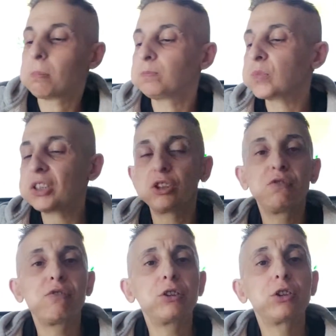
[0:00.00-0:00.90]
Nicely
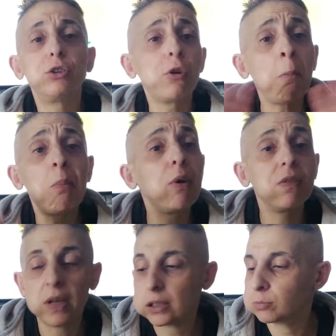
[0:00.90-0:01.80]
freshly done,
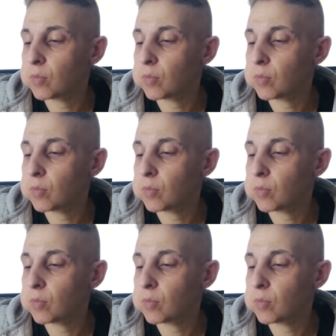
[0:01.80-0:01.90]
perfect.